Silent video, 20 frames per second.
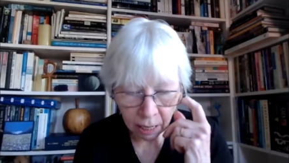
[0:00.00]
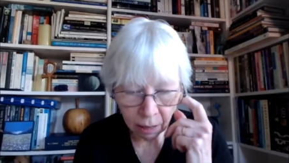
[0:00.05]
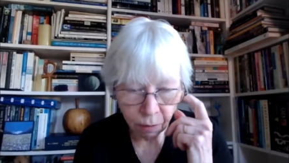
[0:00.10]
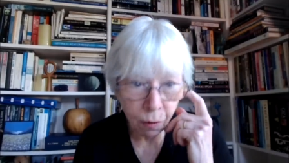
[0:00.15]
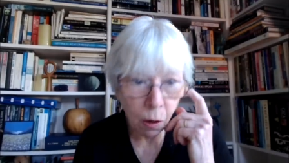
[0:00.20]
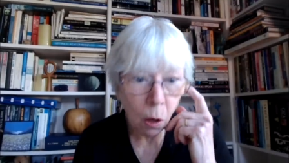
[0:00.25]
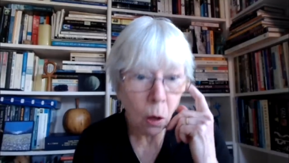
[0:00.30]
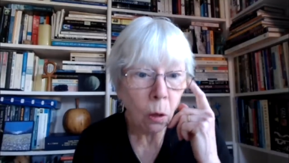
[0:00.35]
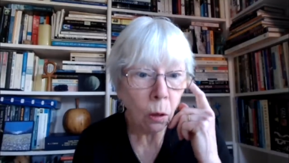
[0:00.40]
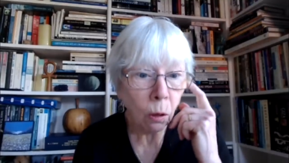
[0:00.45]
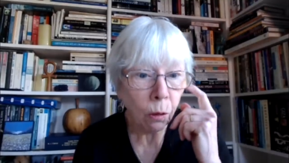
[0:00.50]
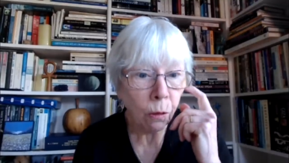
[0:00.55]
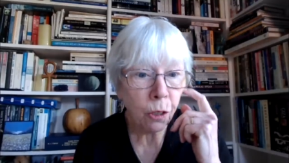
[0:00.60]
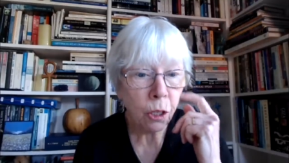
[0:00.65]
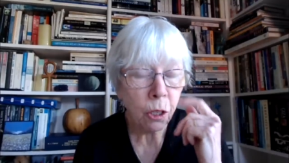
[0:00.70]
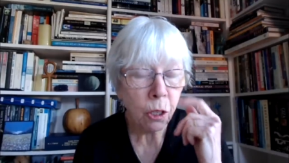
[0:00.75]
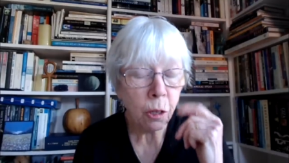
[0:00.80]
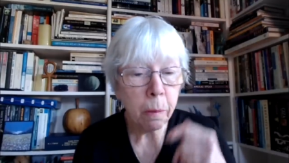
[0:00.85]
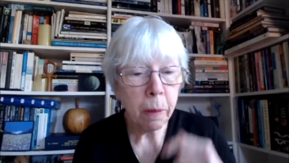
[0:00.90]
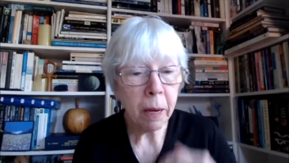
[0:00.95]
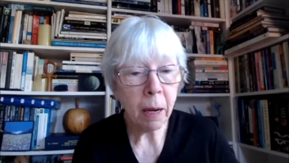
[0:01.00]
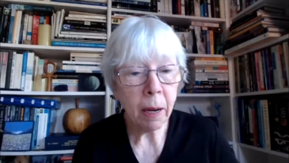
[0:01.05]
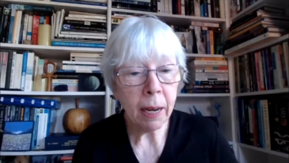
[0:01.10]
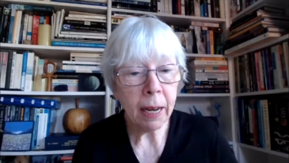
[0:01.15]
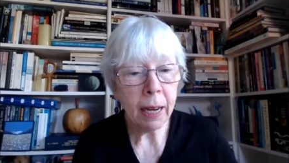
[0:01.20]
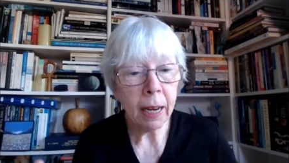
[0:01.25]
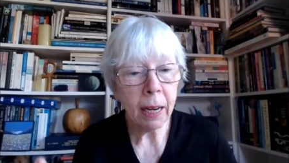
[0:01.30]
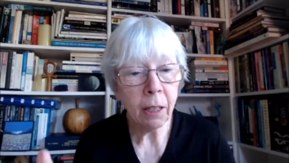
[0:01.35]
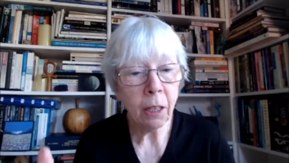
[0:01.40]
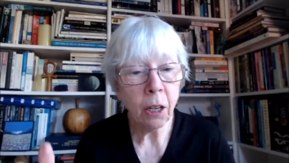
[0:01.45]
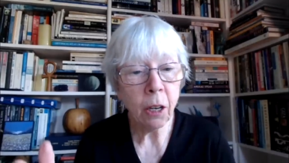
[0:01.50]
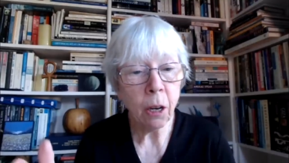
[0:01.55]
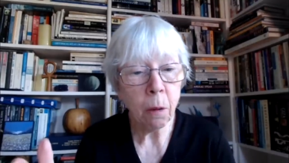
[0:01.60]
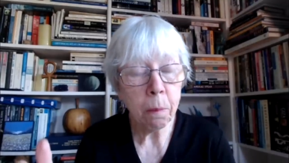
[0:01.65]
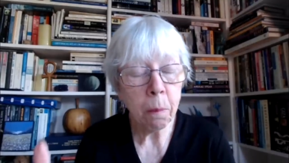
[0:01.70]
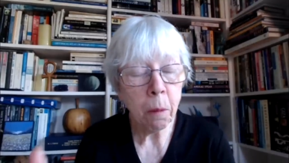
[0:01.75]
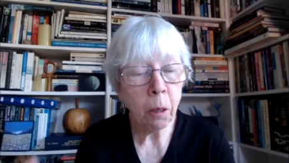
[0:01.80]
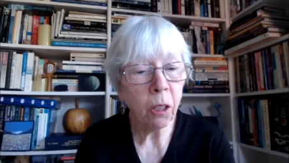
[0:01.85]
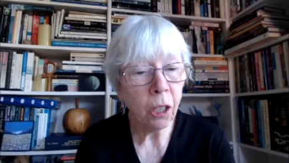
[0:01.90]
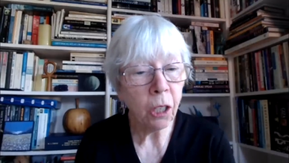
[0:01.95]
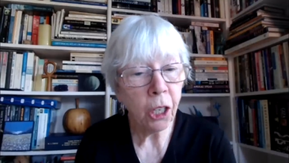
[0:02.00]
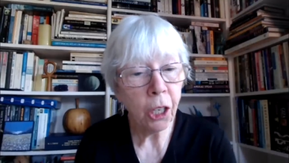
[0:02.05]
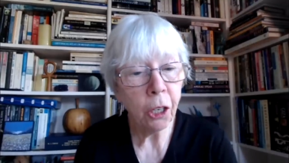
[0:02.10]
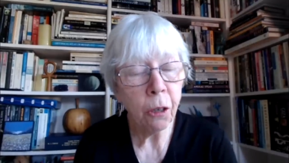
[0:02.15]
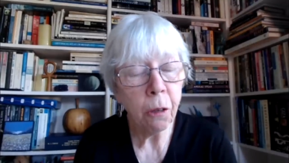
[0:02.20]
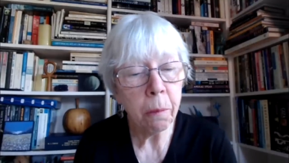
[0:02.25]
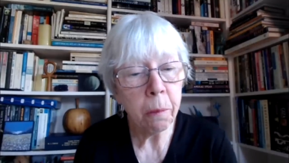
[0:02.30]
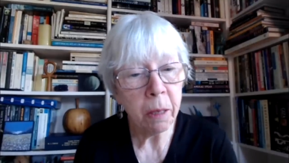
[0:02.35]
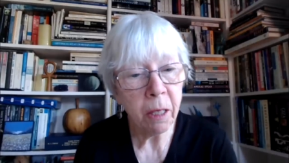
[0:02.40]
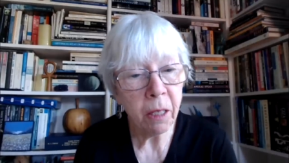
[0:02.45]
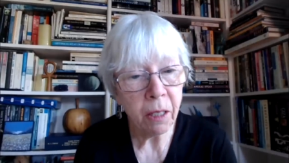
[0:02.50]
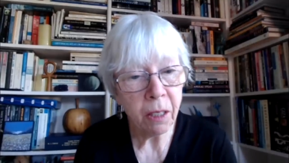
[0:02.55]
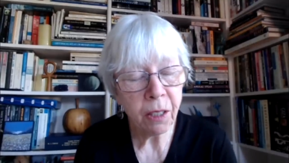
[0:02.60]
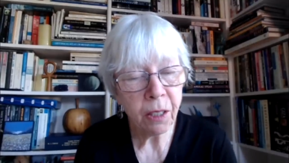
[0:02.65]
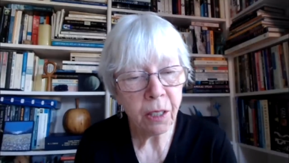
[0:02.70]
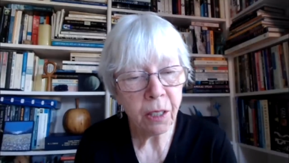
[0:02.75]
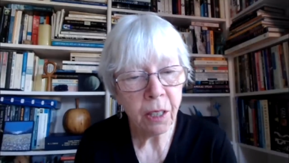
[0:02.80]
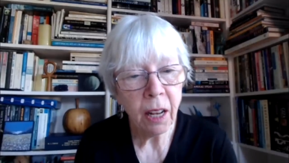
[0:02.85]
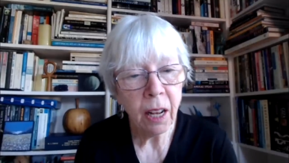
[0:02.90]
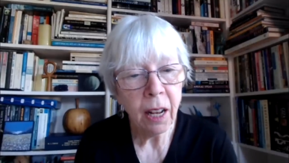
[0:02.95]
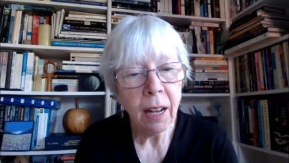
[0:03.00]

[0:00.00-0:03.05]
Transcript: evolved to be you know modern humans